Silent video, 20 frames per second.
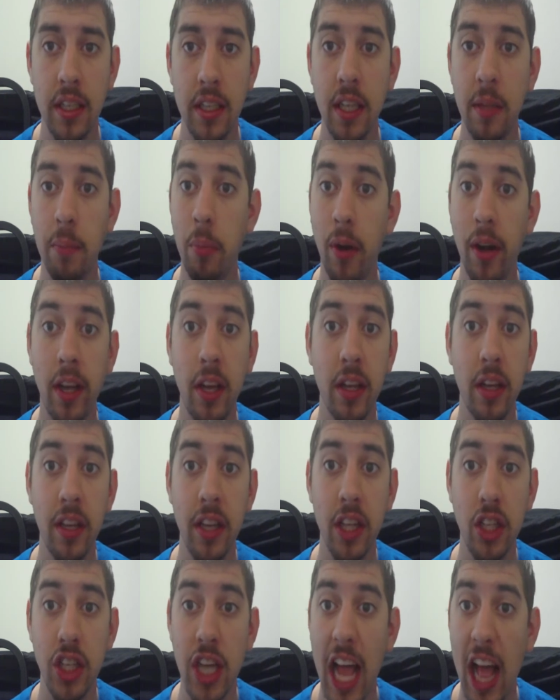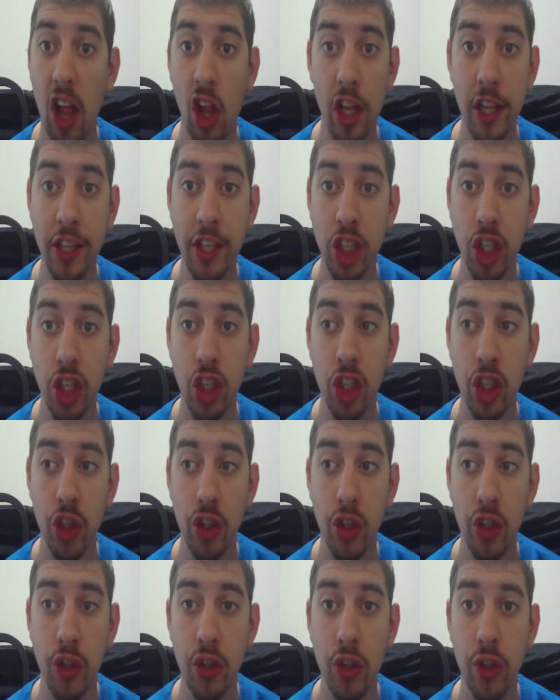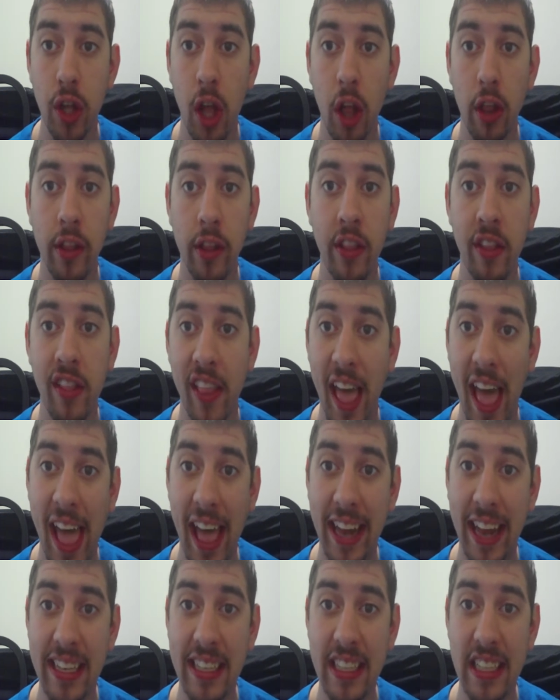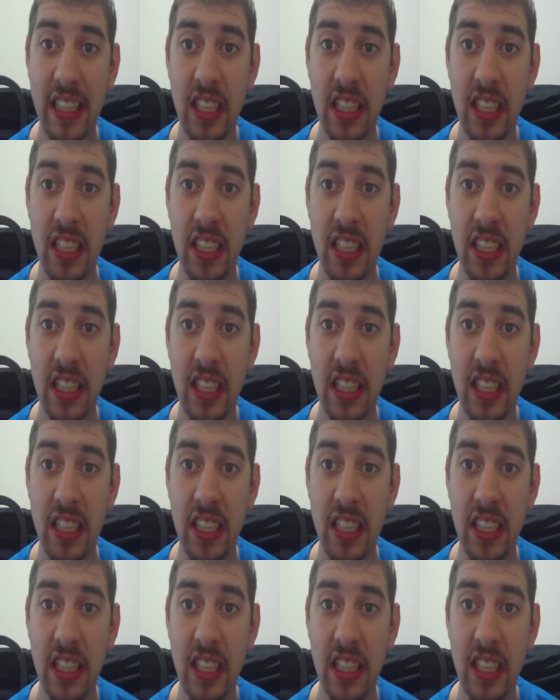seemed pretty good in the challenge. Other than that,